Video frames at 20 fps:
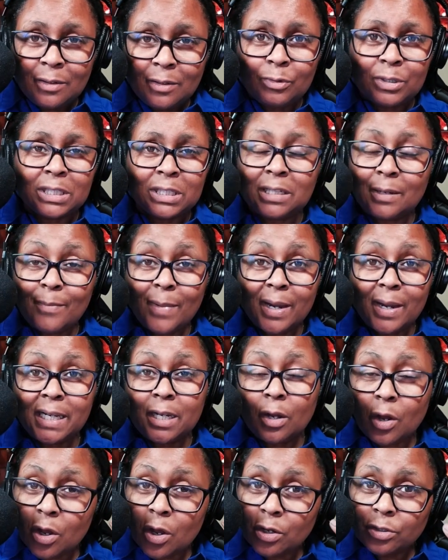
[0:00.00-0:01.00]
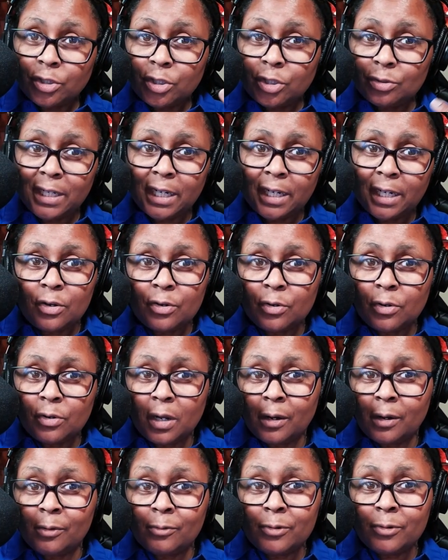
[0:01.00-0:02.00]
When somebody calls you and they go,
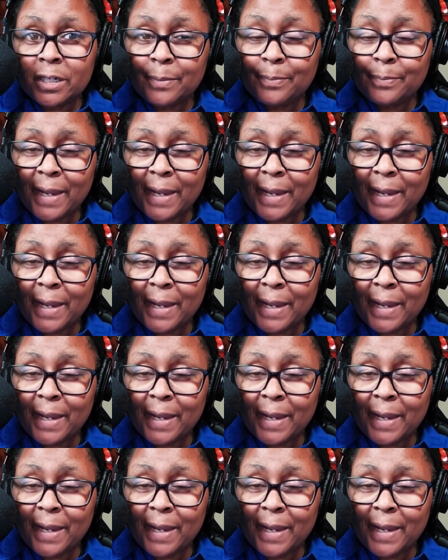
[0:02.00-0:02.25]
we're going to